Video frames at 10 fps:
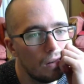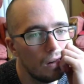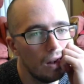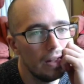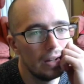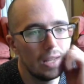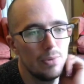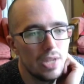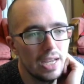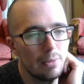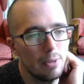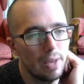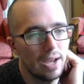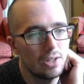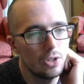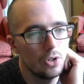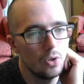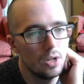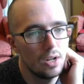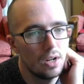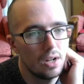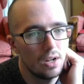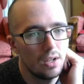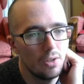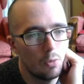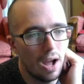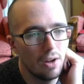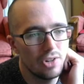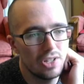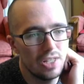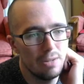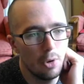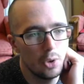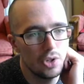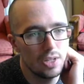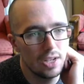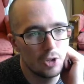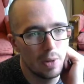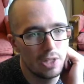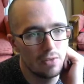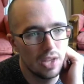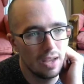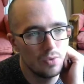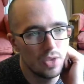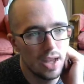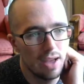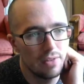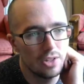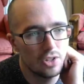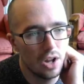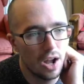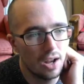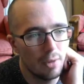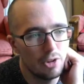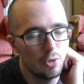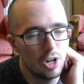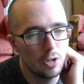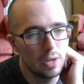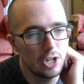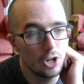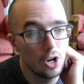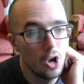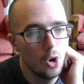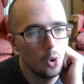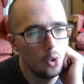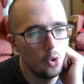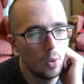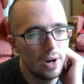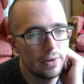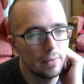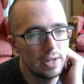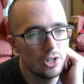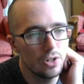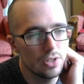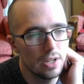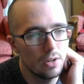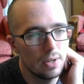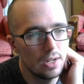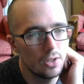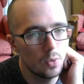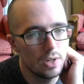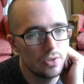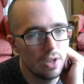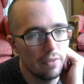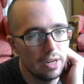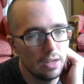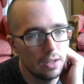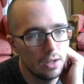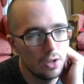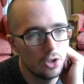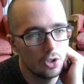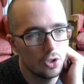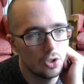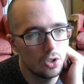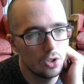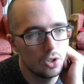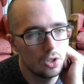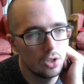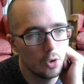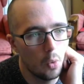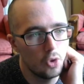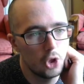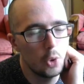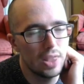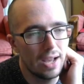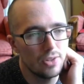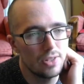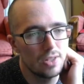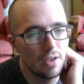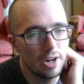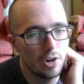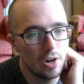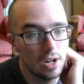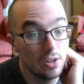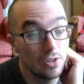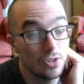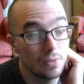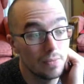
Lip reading: And then it keeps taking me back to, wow, just the most expensive games they have in stock. How much is Rendering Ranger? Ooh, Rendering Ranger, it's now 27. $2,700.